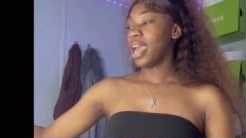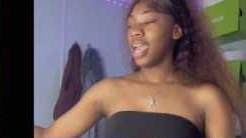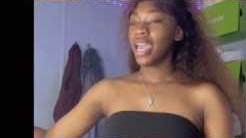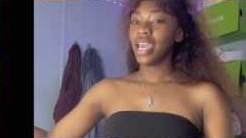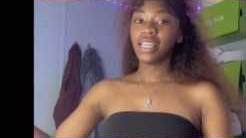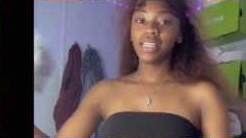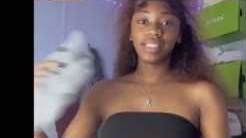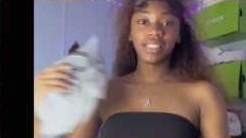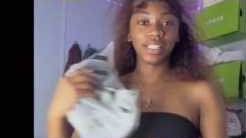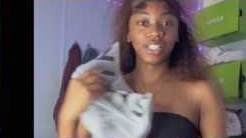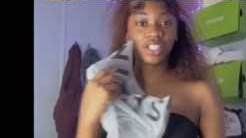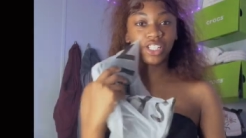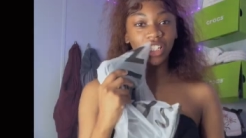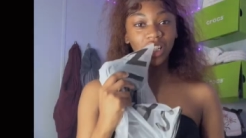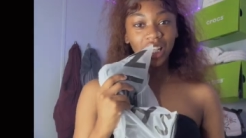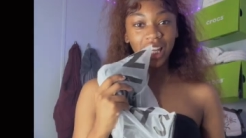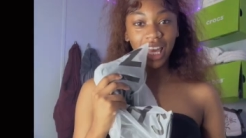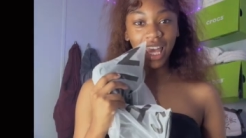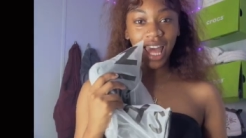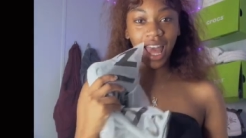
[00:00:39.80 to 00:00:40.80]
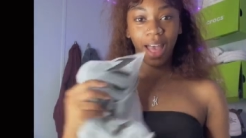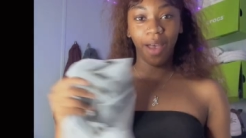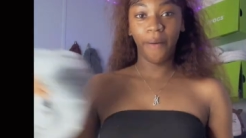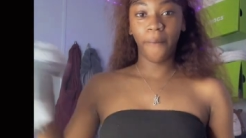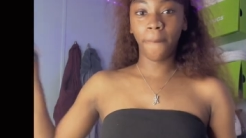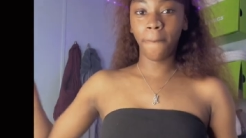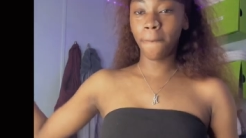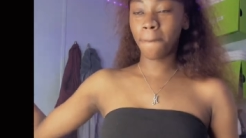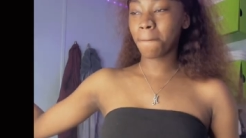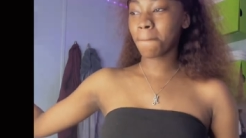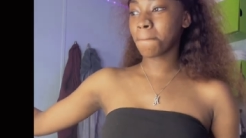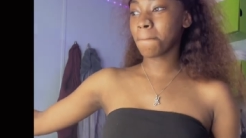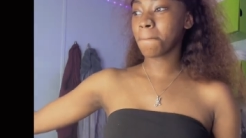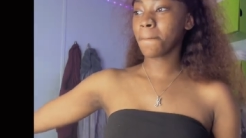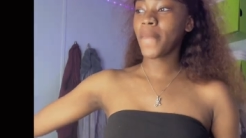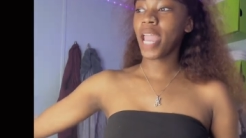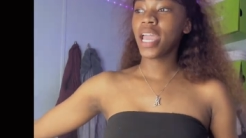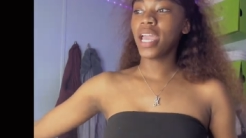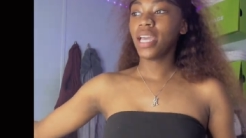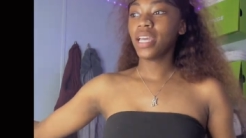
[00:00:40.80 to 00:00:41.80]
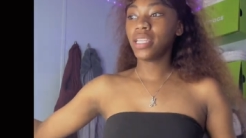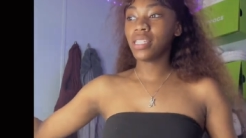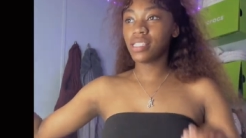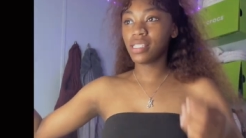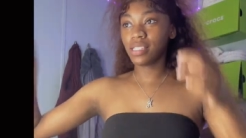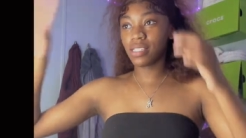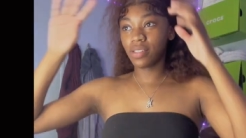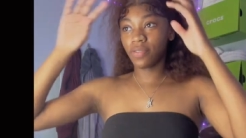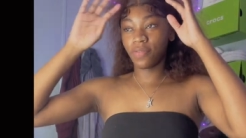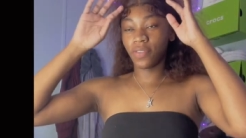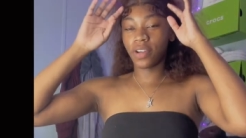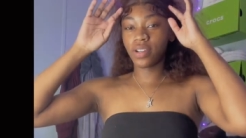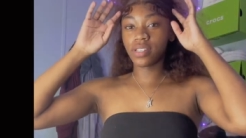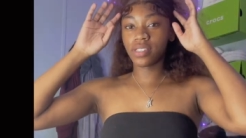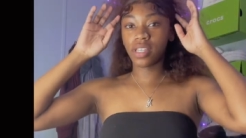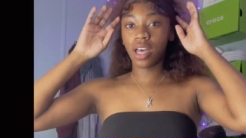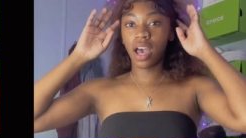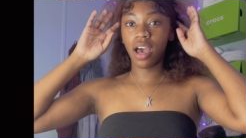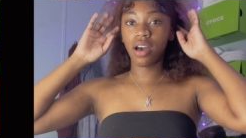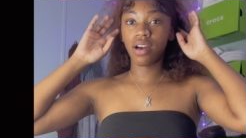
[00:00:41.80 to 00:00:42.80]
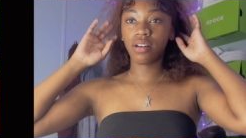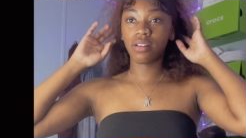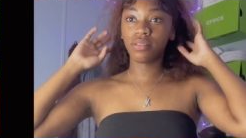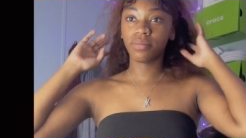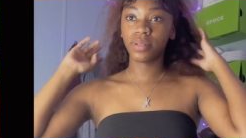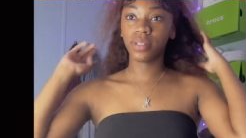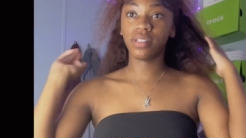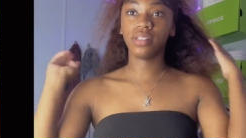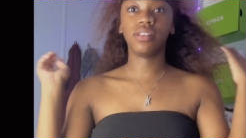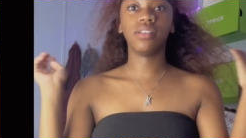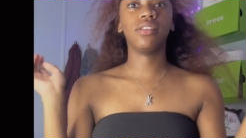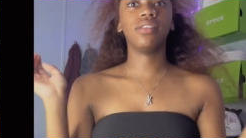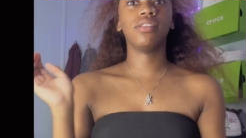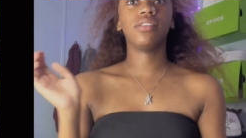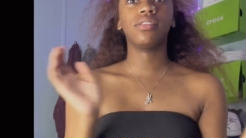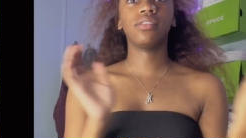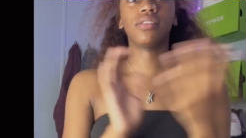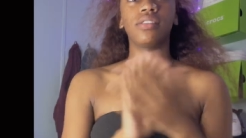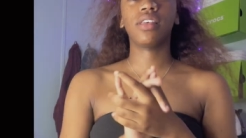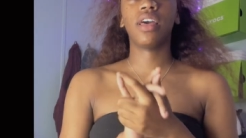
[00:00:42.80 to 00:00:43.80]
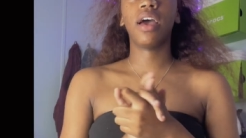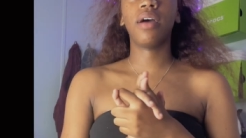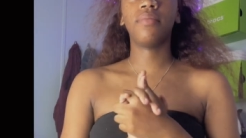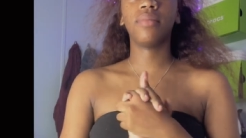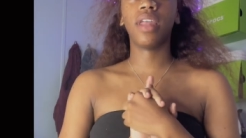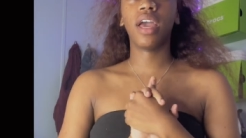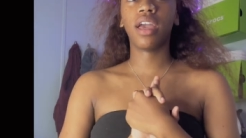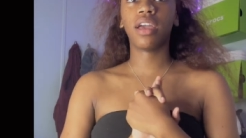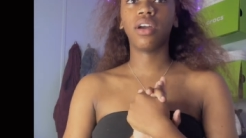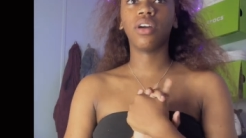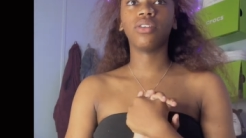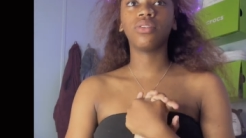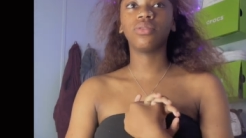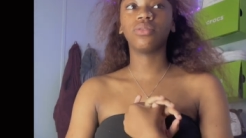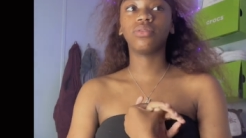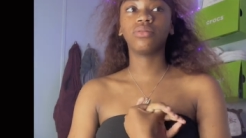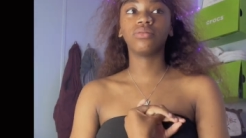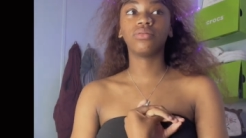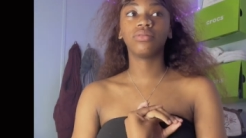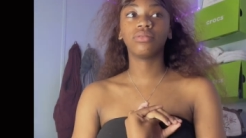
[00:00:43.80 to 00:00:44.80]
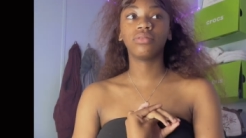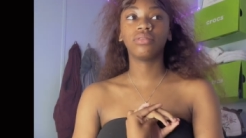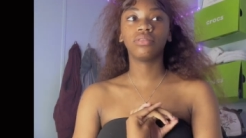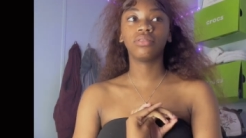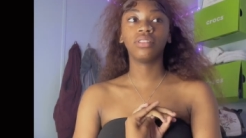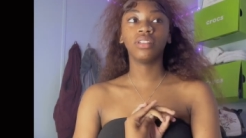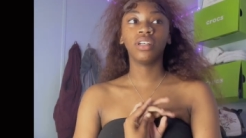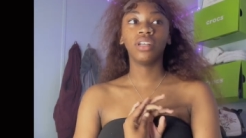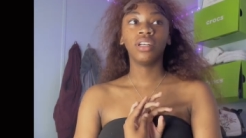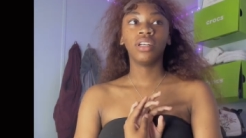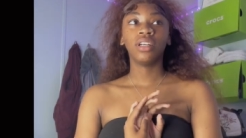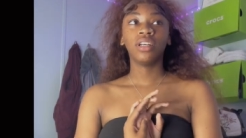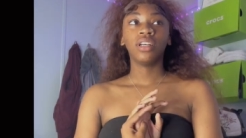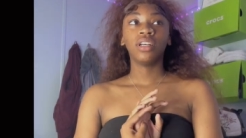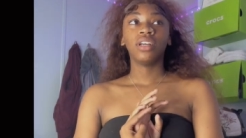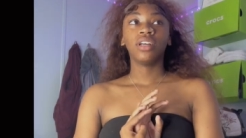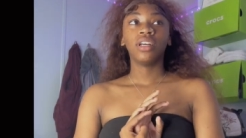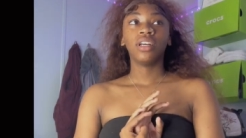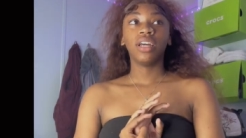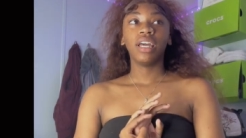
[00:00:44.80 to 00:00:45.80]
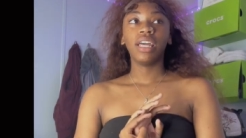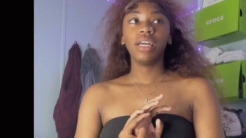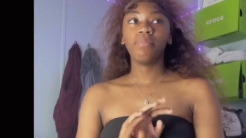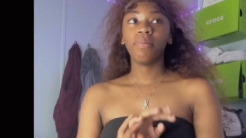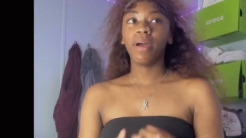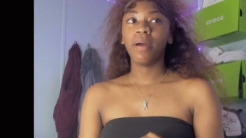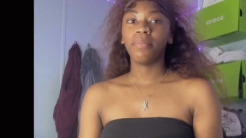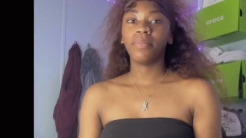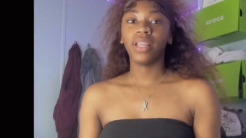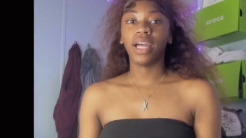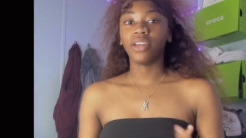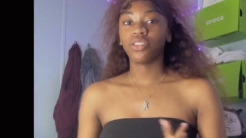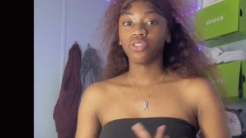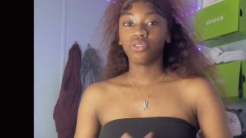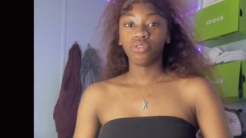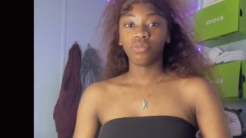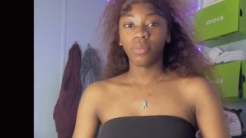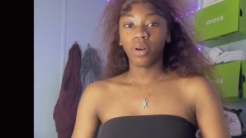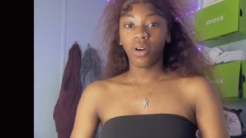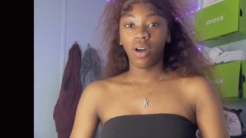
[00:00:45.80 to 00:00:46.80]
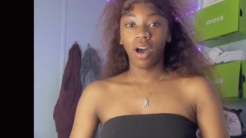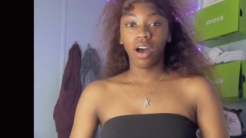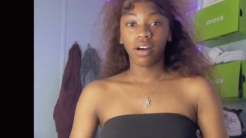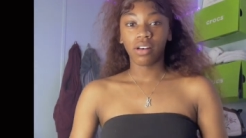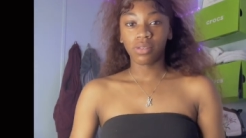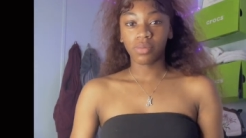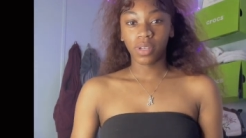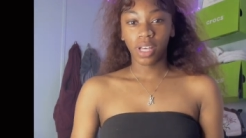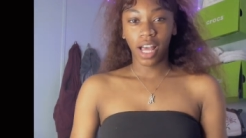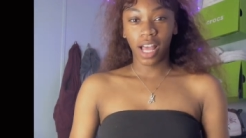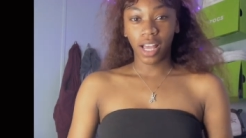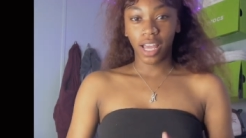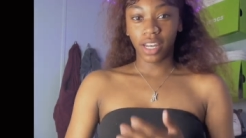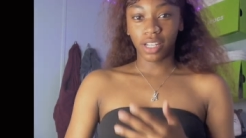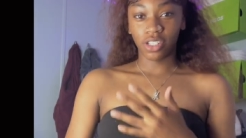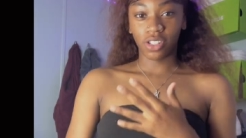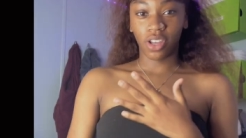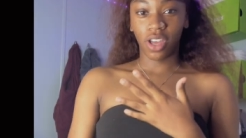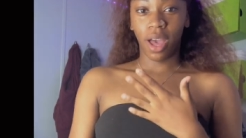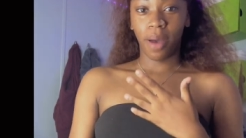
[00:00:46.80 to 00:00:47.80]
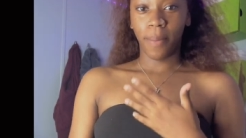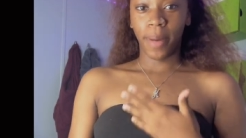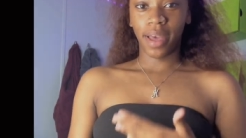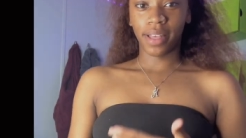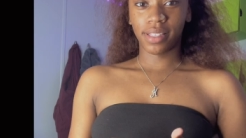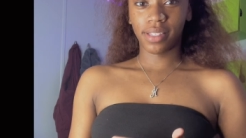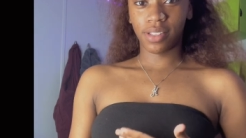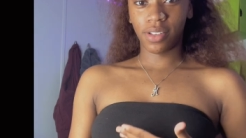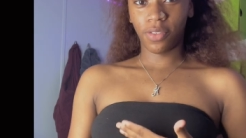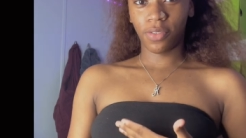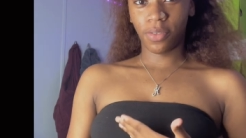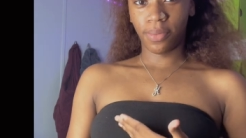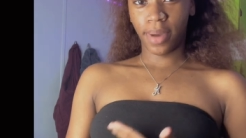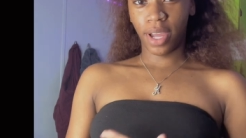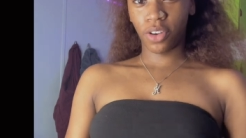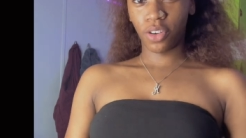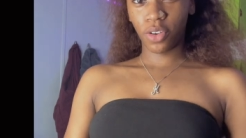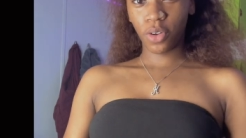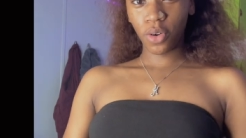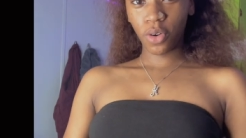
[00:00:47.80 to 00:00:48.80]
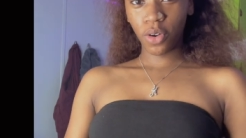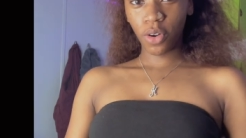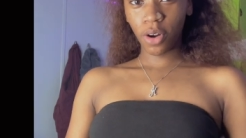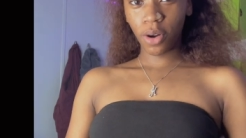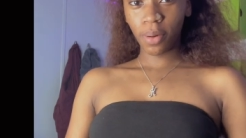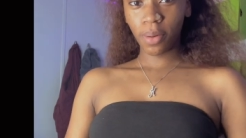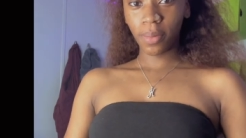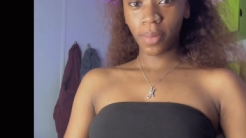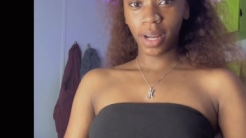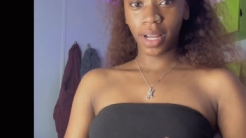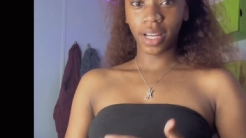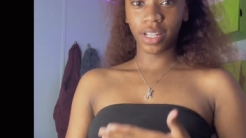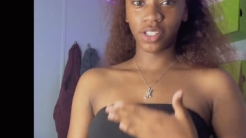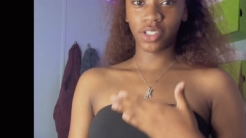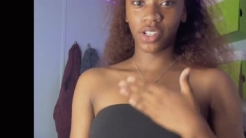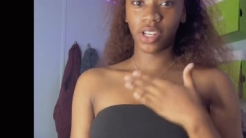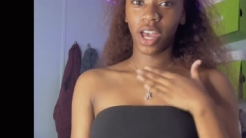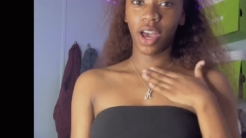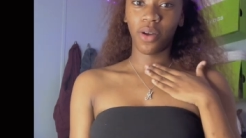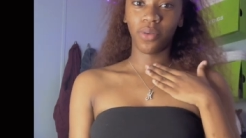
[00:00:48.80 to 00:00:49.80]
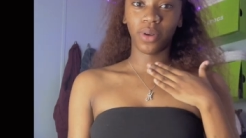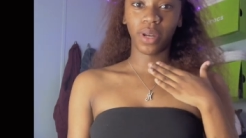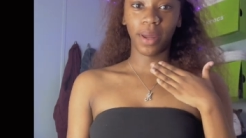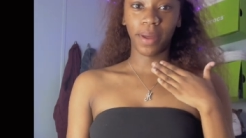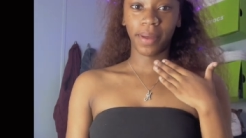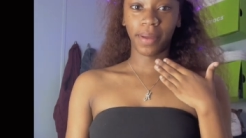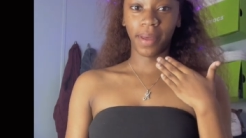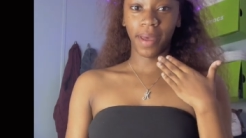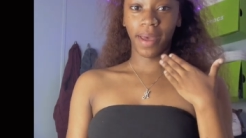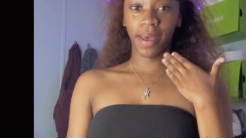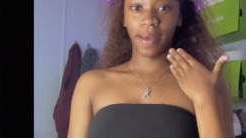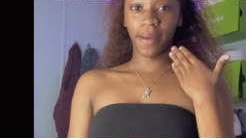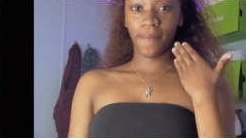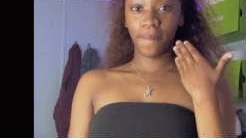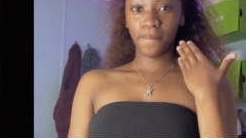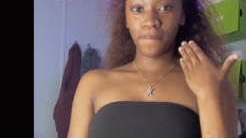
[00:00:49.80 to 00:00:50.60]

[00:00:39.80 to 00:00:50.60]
And it's a Shein haul. This is the first haul because I'm not going it probably like three more hauls because I gotta show y'all my stuff from my dorm. I gotta show y'all what I got.